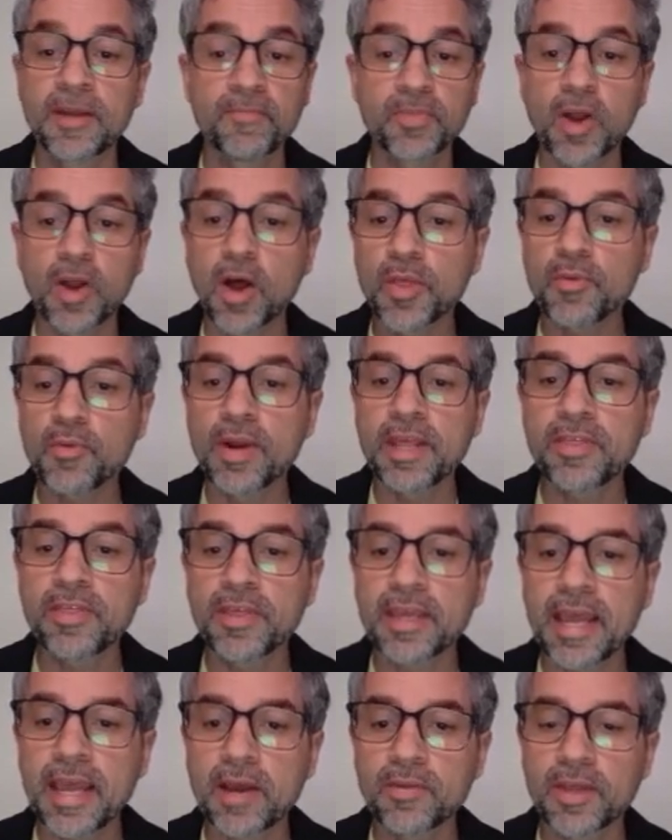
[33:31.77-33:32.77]
Are there anything
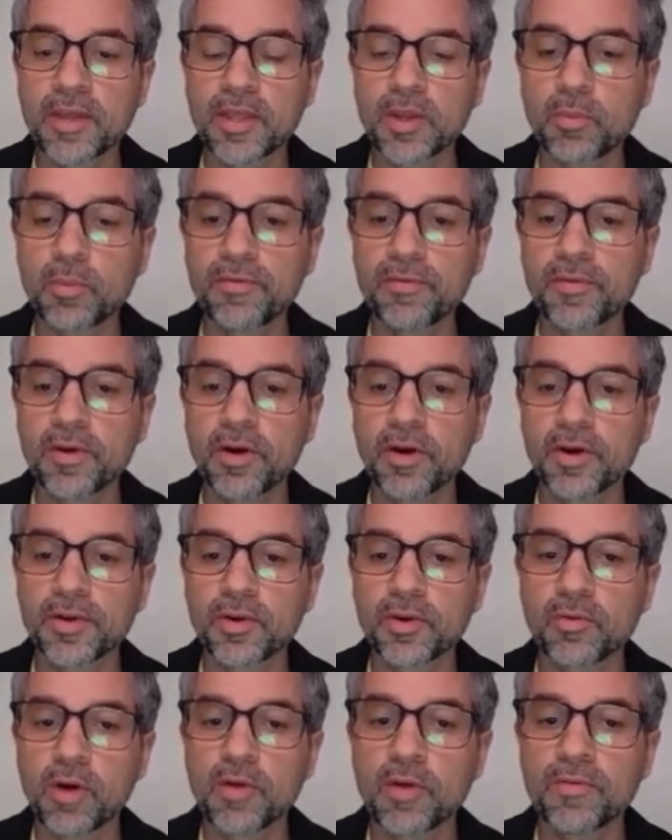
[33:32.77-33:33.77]
out there that we've forgotten
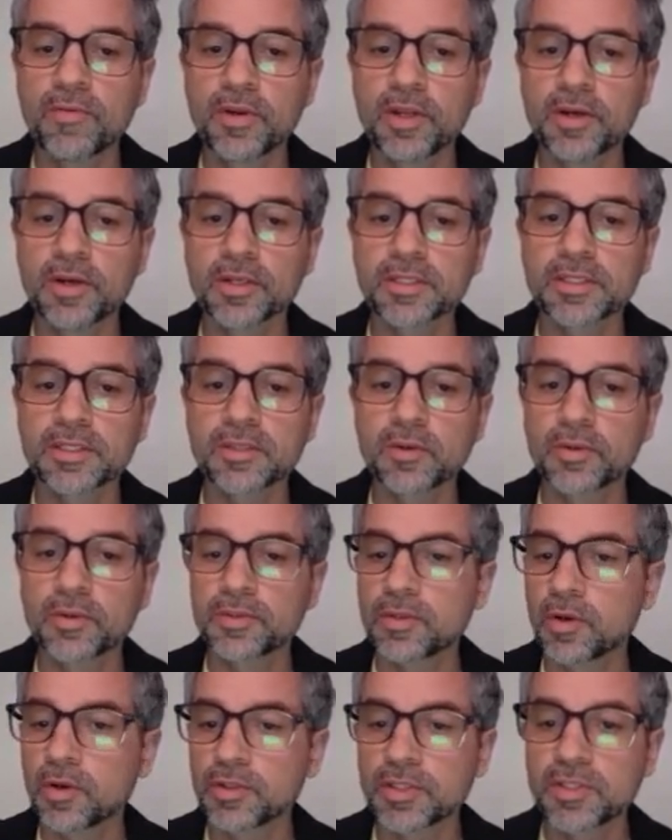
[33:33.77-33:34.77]
or overlooked
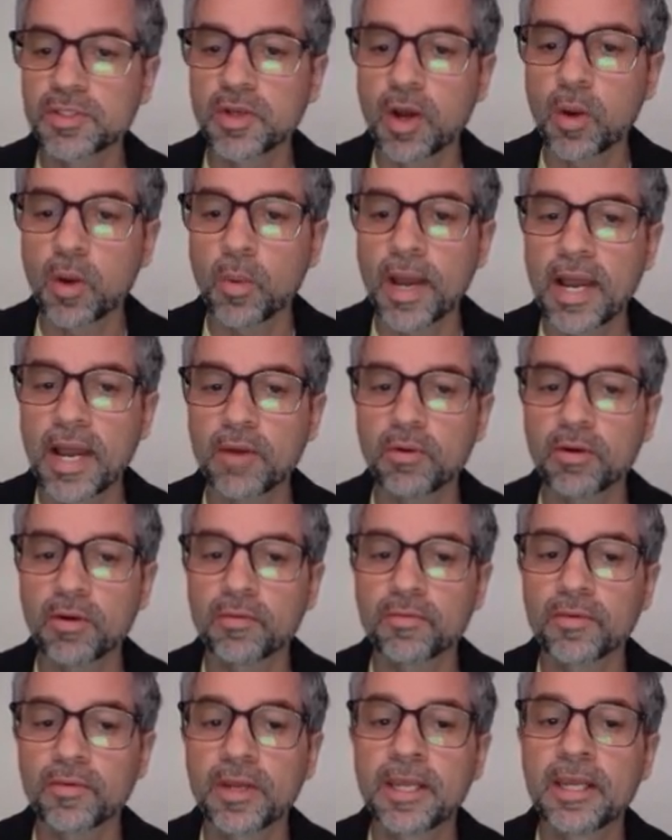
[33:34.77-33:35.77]
or just not aware
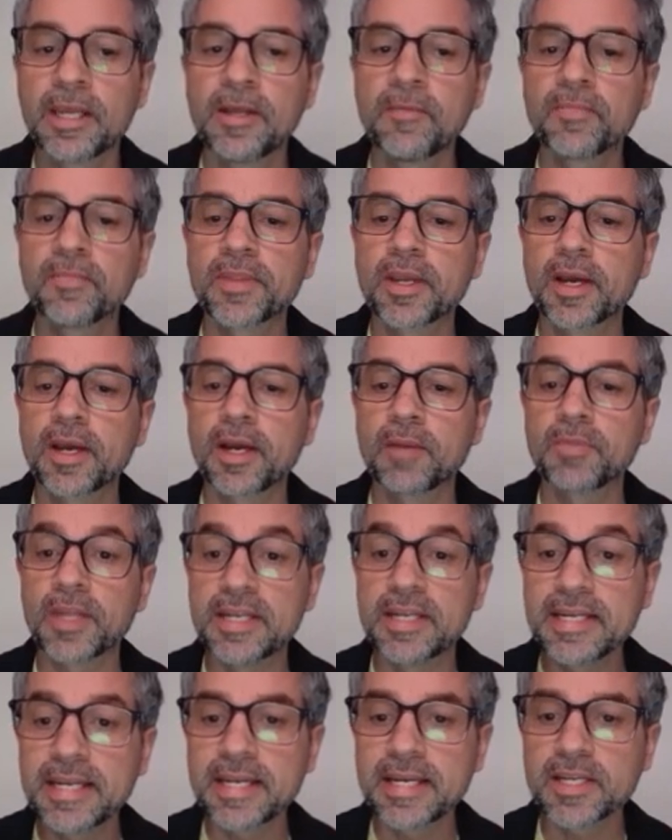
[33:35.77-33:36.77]
of that
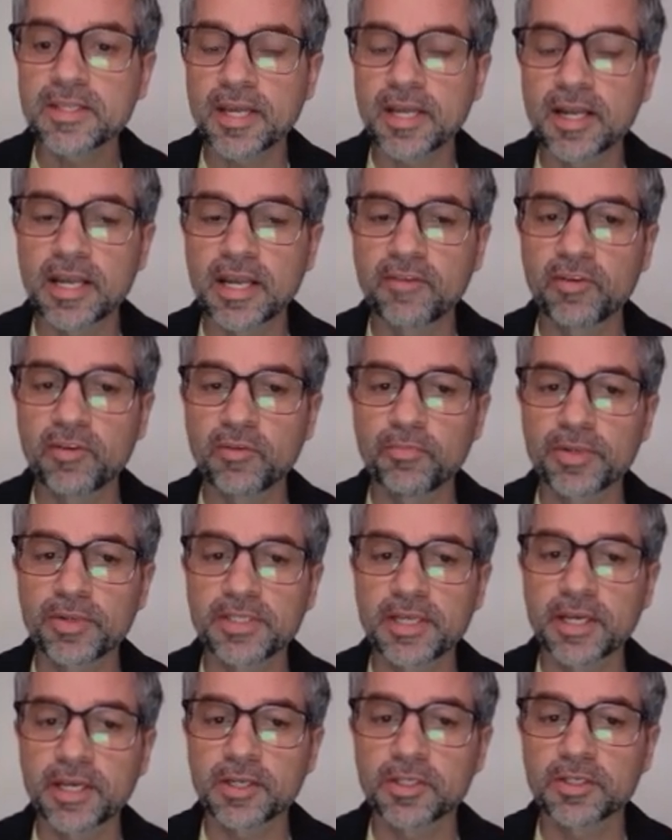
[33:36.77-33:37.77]
need that level of
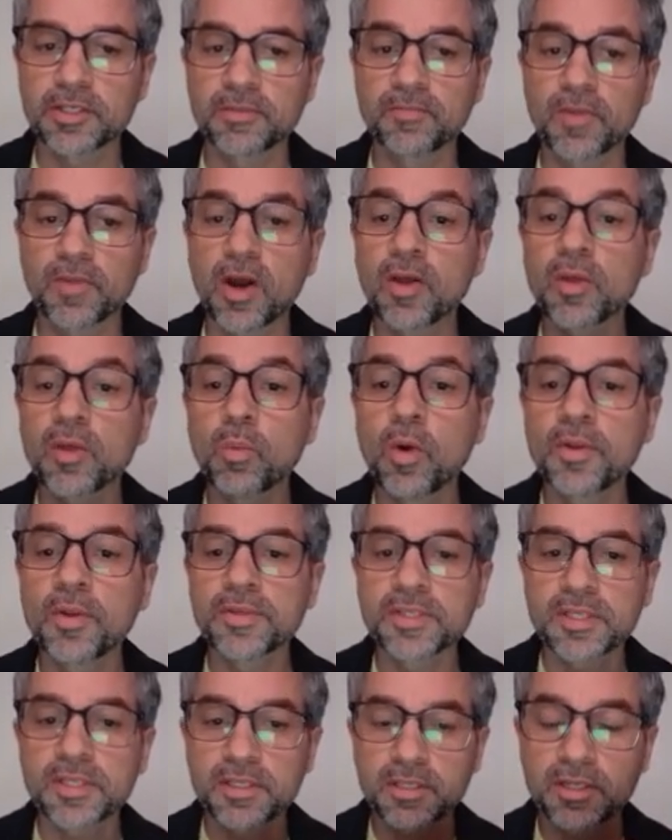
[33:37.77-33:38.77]
protection? Are the
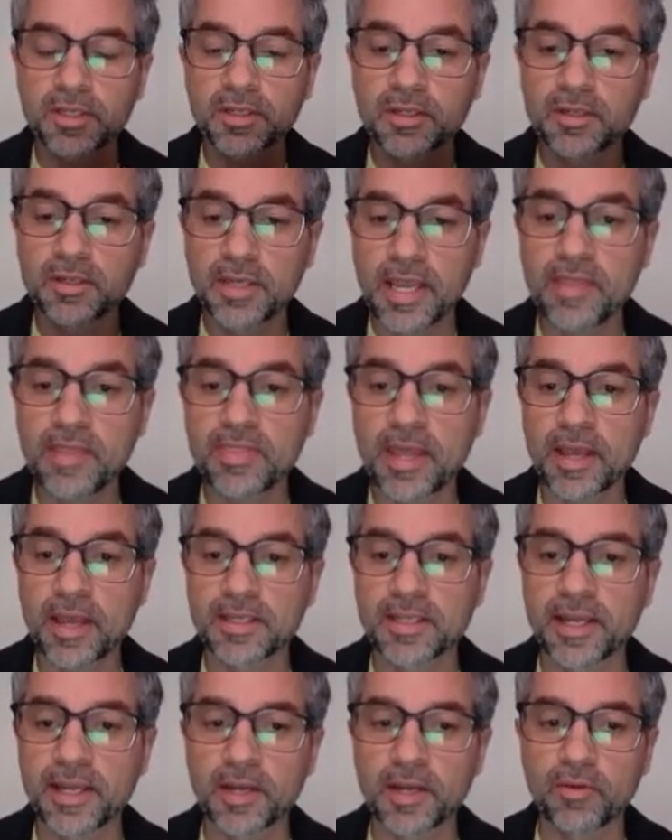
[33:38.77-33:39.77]
ones in that
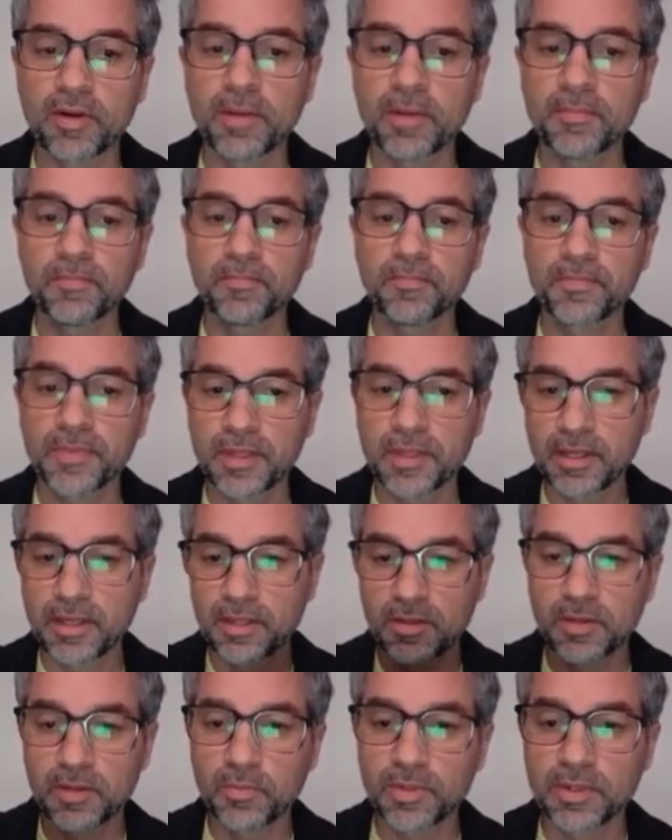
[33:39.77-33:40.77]
diagram
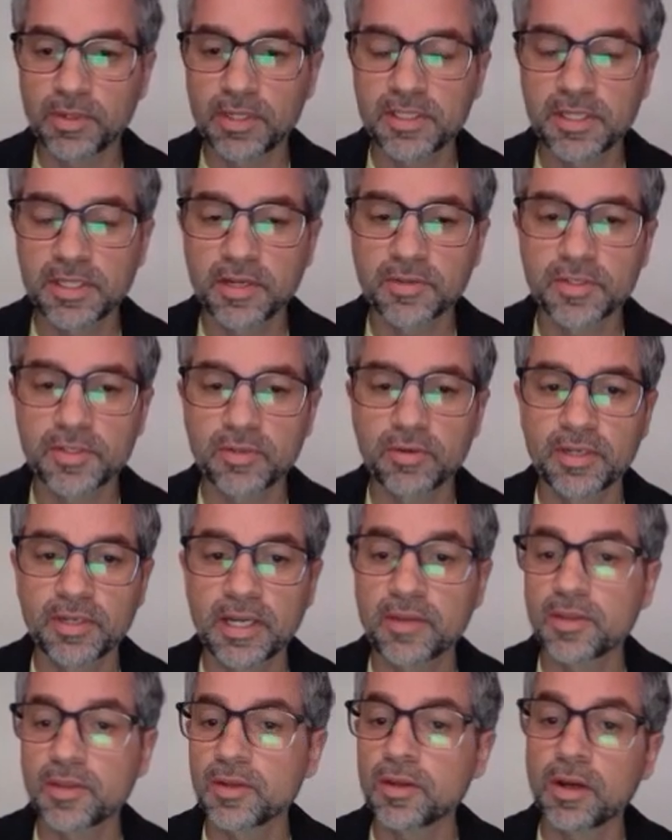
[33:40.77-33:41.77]
that we see on screen now
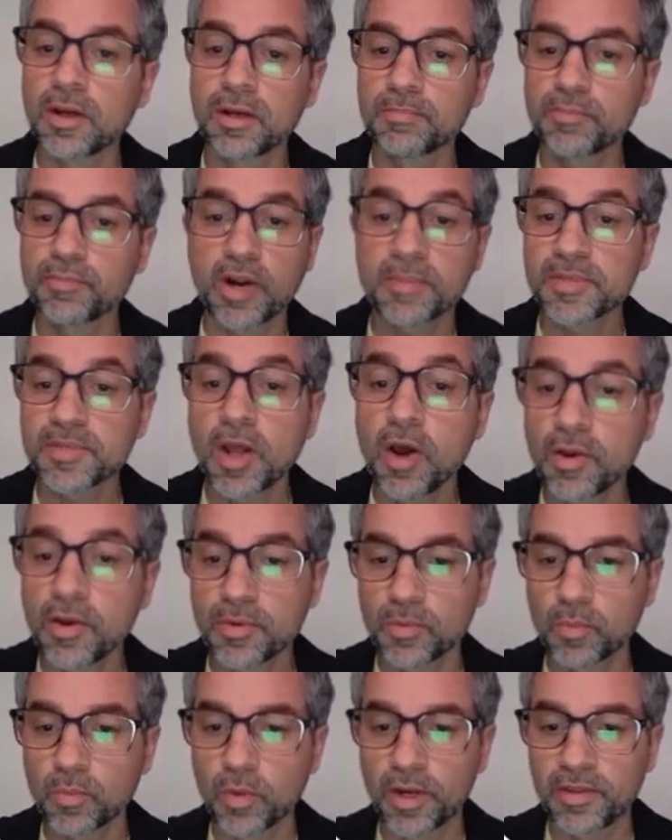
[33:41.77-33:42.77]
that perhaps aren't
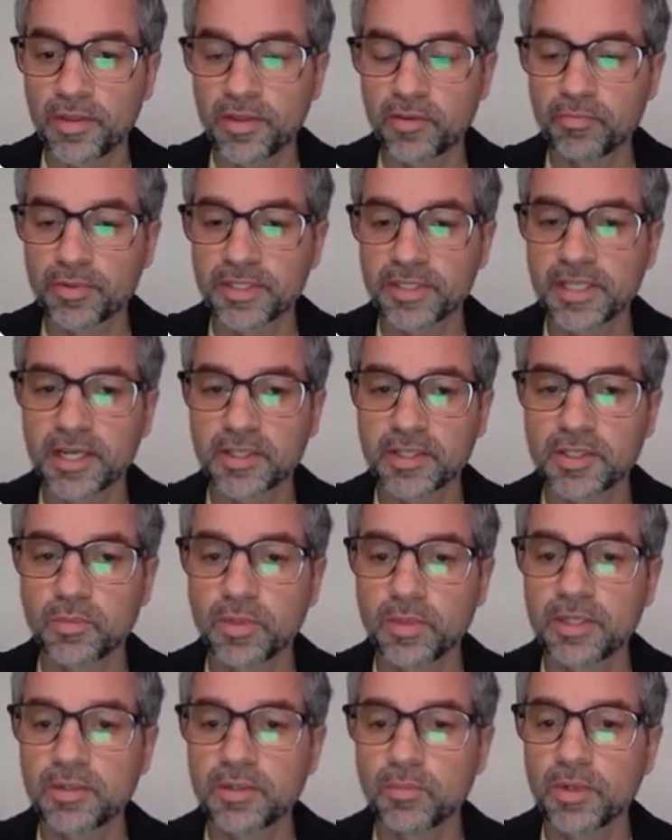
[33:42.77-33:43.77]
worthy of
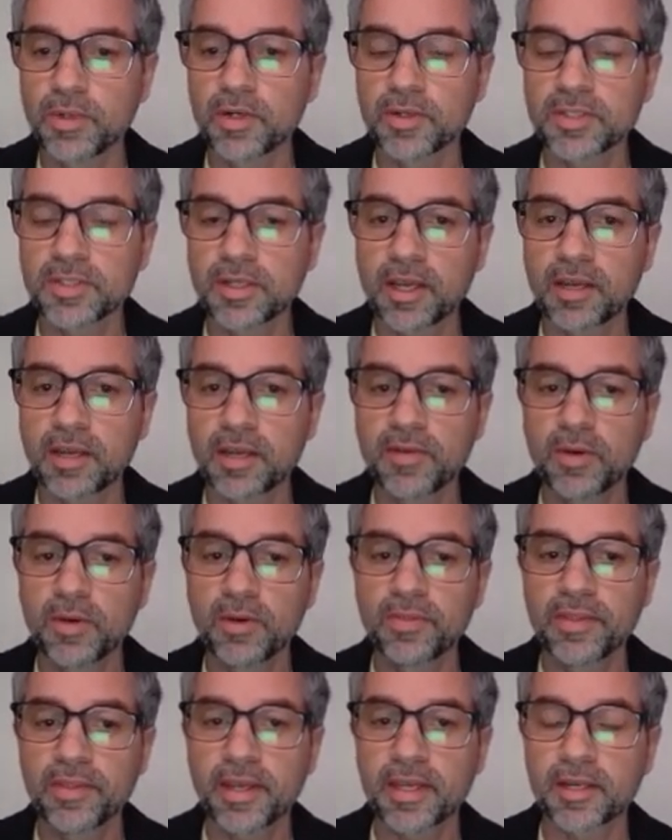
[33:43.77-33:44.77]
protection? We also like a view
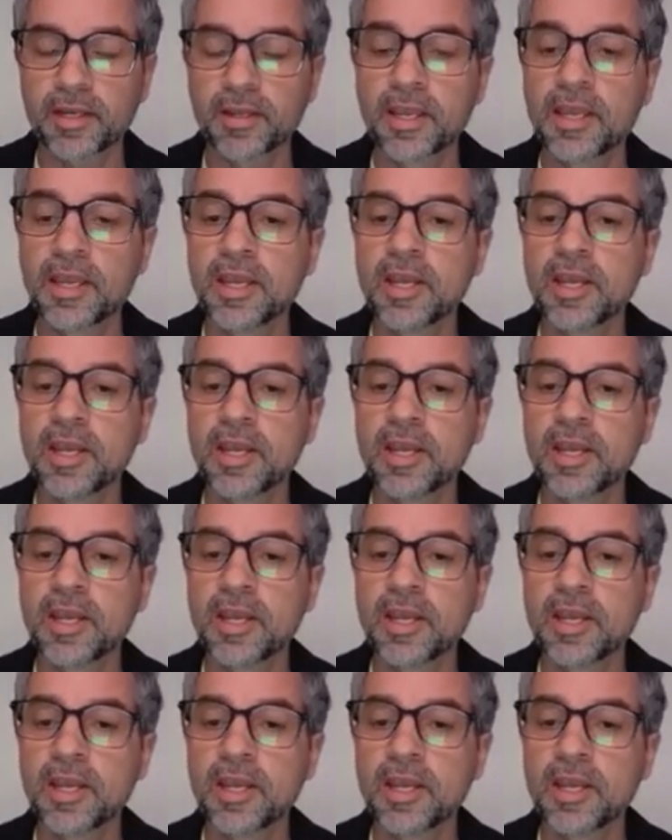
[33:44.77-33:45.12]
on that.